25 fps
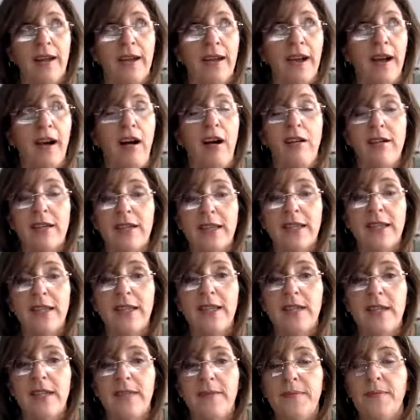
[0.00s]

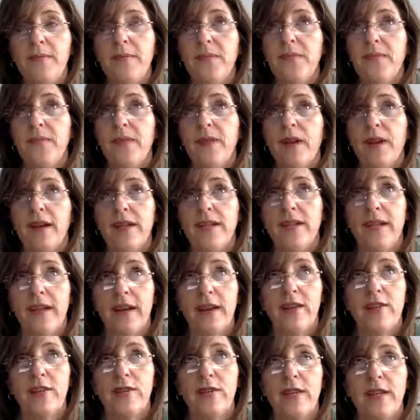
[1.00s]
honestly, I tell
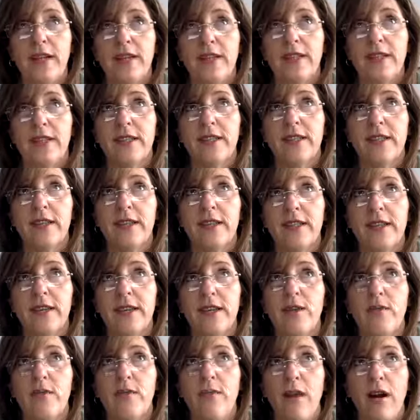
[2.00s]
you, like since I said
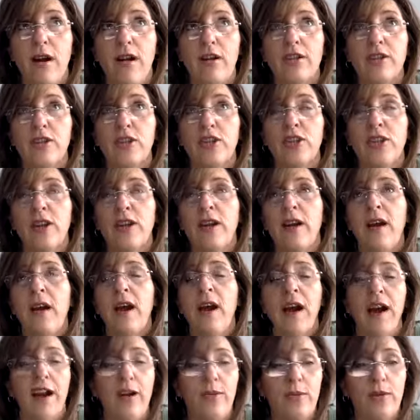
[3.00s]
in March,
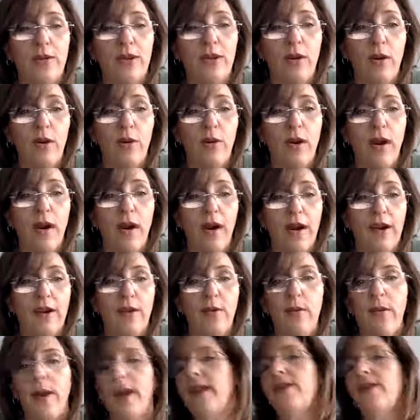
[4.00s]
I would go and hide
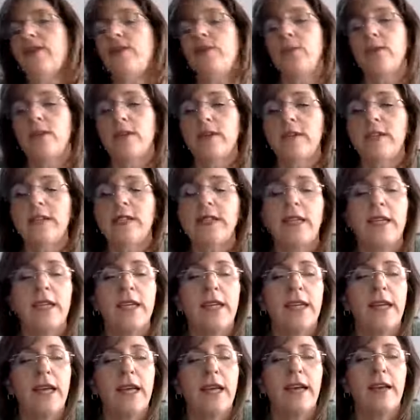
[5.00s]
away in the woods
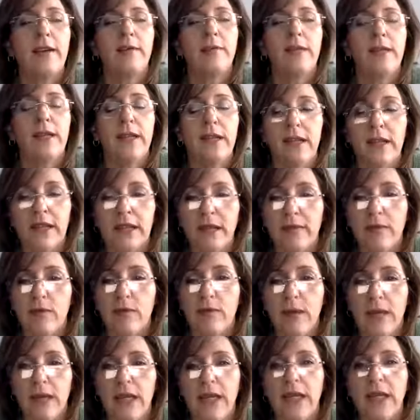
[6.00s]
and be like
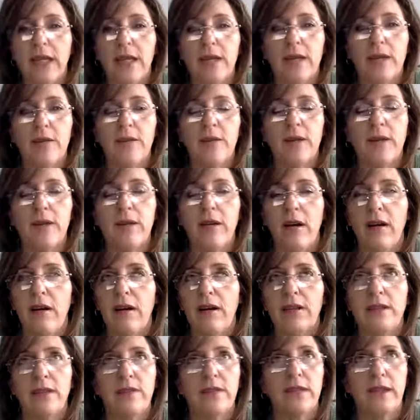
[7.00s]
everybody else. But
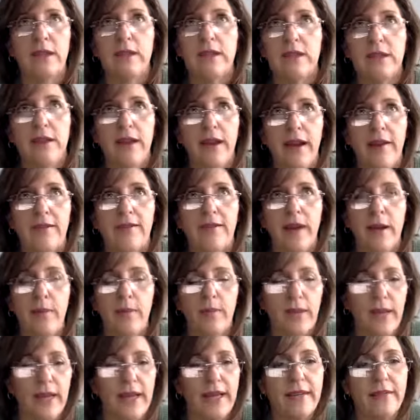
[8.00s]
God doesn't have that
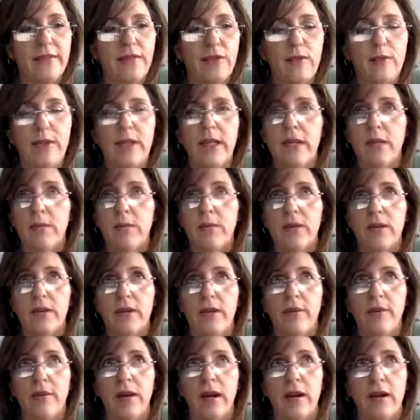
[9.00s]
plan for me. He put it
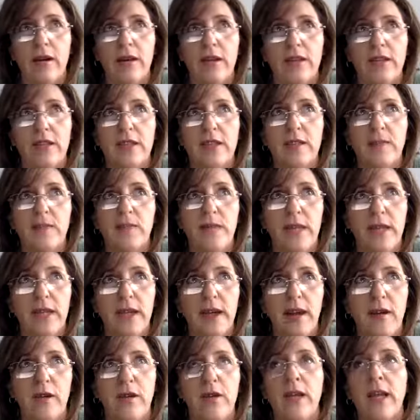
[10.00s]
on my heart to speak
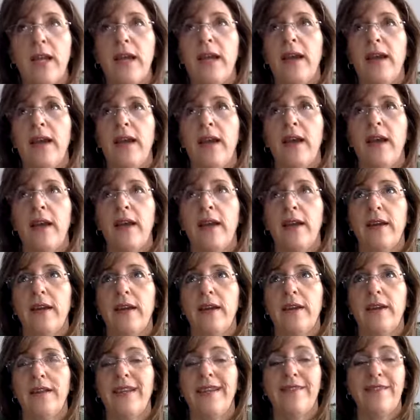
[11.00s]
out
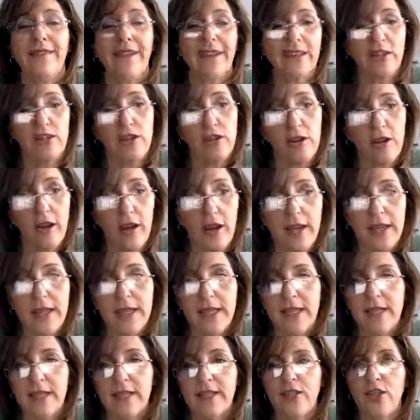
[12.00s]
and evangelize,
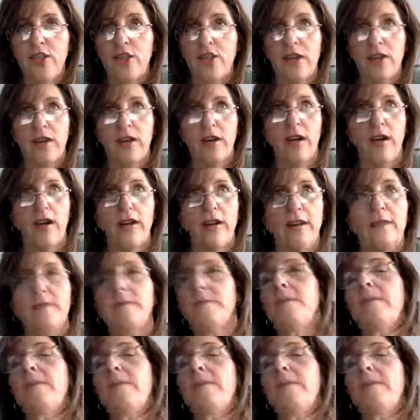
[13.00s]
I guess you can call it.